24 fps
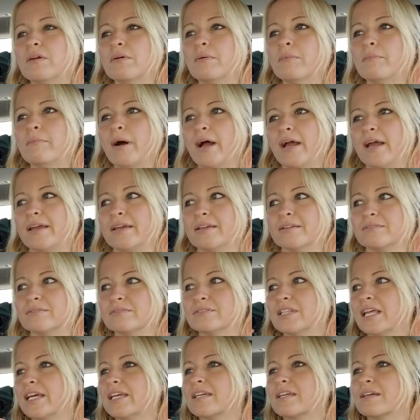my,
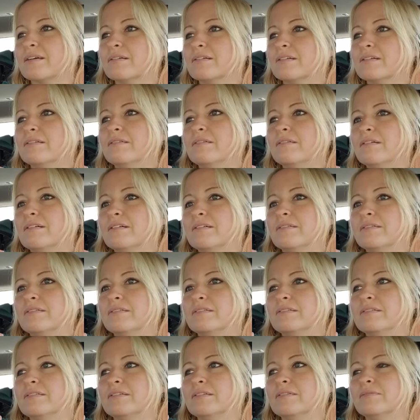like,
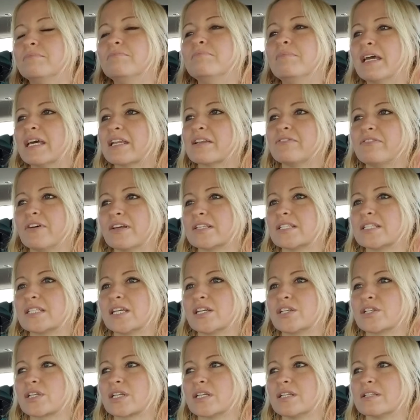
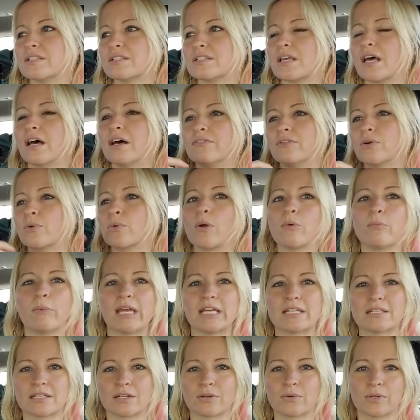manifestations of a
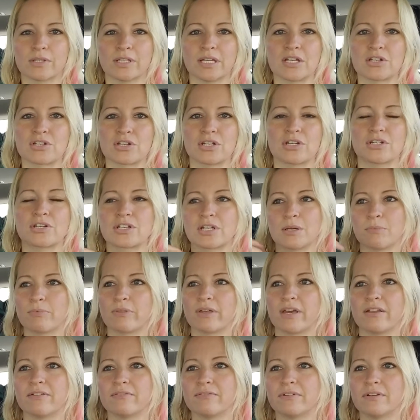romantic relationship
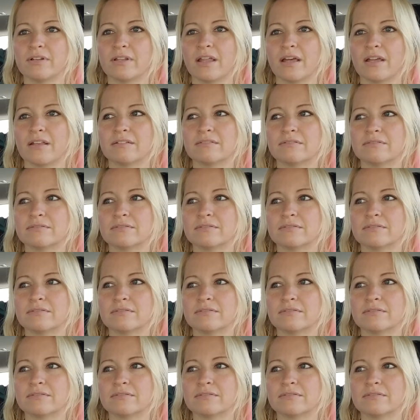that